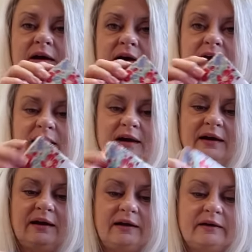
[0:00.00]

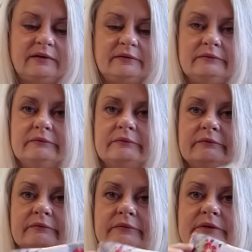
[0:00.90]
and
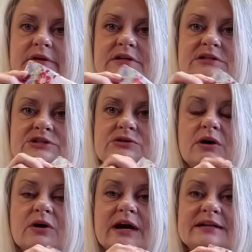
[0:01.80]
you can just do
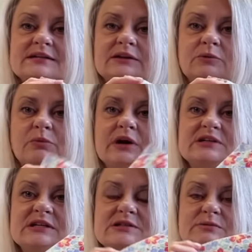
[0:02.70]
all kinds of little
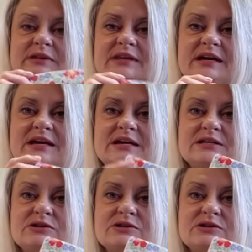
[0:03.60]
projects with these.